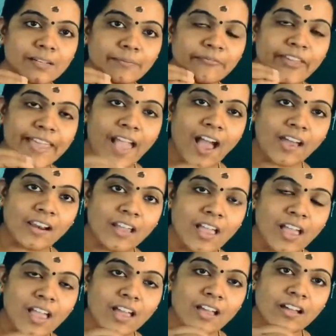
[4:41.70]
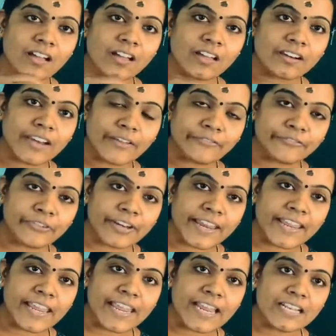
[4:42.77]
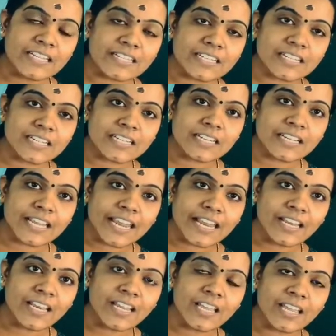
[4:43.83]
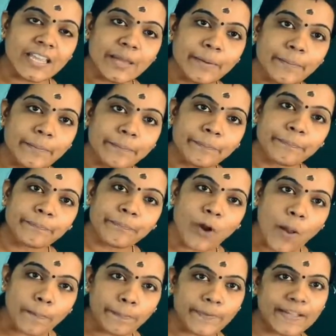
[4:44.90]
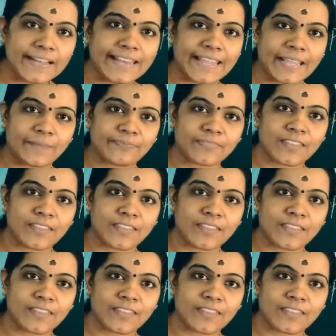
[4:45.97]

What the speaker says: we are referring it in properly.